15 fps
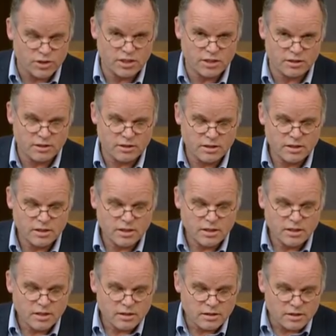on here.
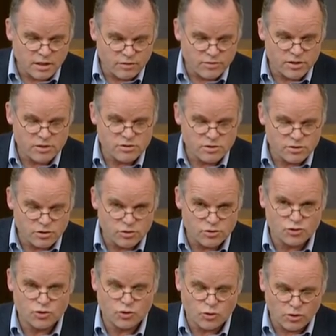The governance and
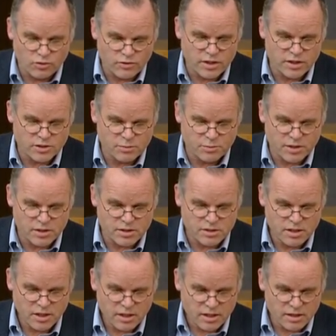control of
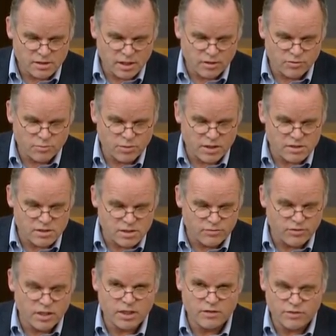airspace is governed by the
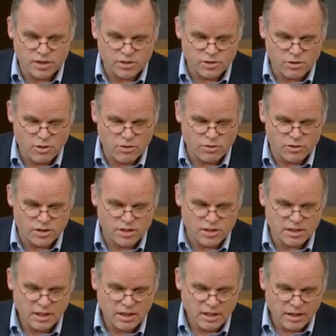Civil Aviation
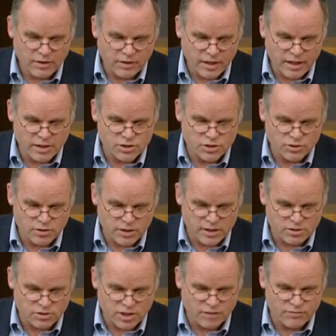Authority and the National
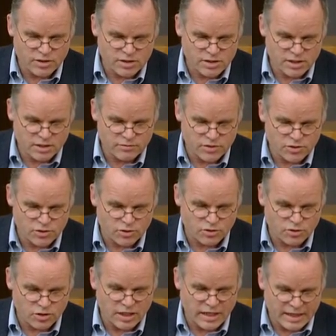Air Traffic Service,
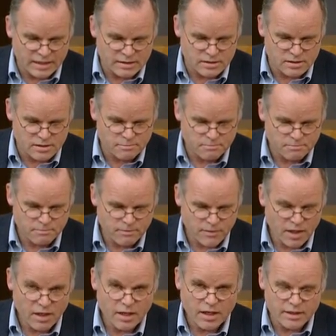or NATS.
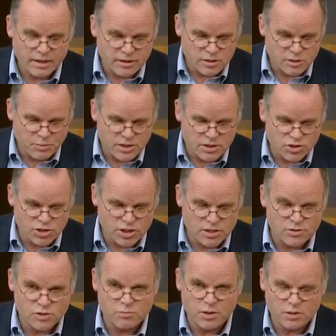An airspace
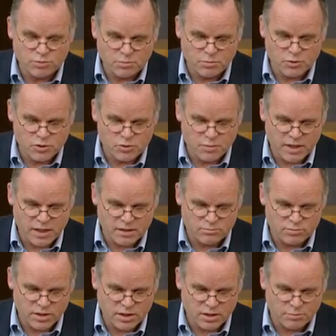change is being proposed by
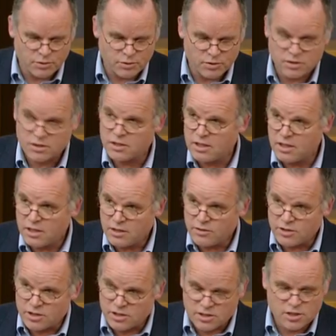Edinburgh Airport.
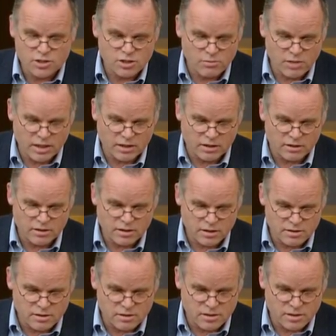The decision maker
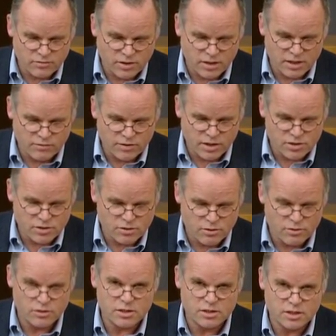is the Civil Aviation
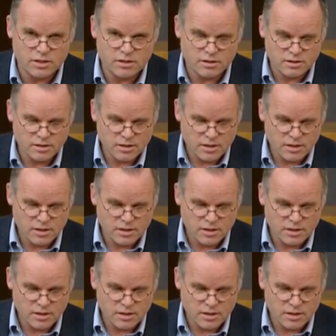Authority.